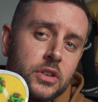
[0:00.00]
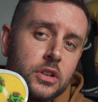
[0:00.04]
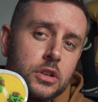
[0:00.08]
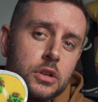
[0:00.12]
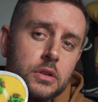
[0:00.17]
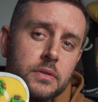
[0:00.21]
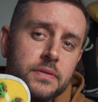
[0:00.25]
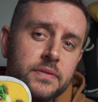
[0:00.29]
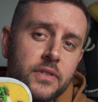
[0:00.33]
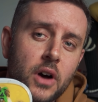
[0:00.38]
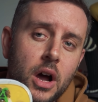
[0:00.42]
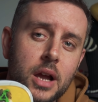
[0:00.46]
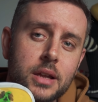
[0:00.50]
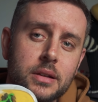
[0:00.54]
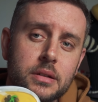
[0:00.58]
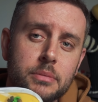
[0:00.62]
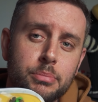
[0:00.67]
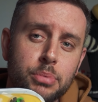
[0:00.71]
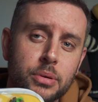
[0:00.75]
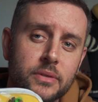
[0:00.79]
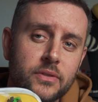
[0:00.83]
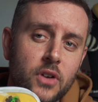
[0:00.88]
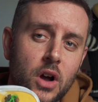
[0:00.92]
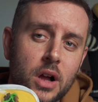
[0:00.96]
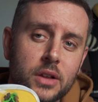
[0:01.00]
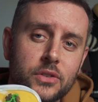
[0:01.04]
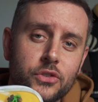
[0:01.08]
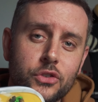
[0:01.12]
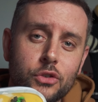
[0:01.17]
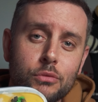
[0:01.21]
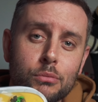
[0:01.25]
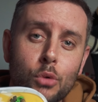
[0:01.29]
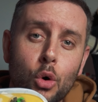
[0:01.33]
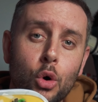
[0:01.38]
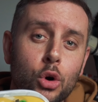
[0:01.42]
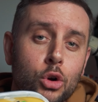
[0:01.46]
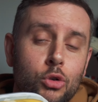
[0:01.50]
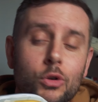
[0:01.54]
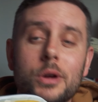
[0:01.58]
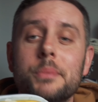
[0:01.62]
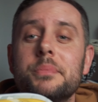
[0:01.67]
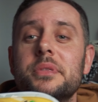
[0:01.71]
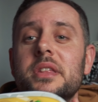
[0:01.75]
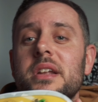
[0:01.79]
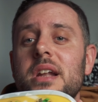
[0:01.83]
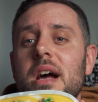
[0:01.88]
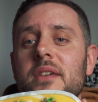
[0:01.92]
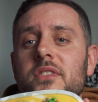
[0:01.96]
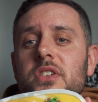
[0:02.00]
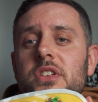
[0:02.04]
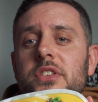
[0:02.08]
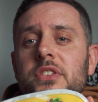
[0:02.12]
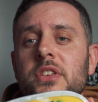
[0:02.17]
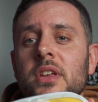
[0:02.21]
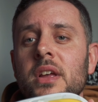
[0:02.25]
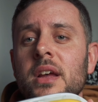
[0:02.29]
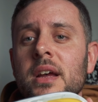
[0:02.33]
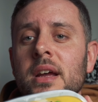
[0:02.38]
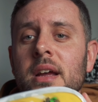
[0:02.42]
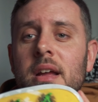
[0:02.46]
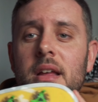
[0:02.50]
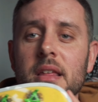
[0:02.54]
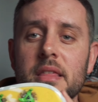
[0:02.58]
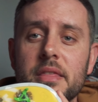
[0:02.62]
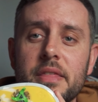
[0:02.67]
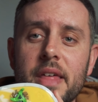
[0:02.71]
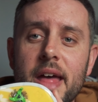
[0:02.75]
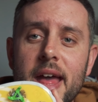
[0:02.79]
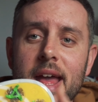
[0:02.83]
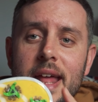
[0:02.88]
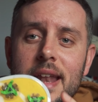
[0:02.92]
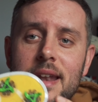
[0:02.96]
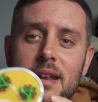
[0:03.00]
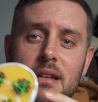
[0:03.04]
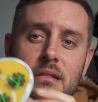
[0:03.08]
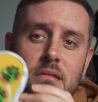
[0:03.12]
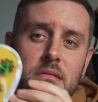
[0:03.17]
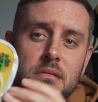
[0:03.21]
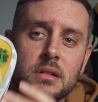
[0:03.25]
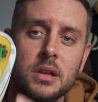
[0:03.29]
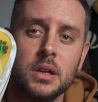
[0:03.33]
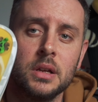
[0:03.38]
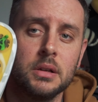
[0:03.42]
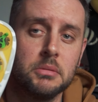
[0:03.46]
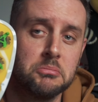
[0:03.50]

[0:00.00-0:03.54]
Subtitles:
and you find provides you more grip than others, then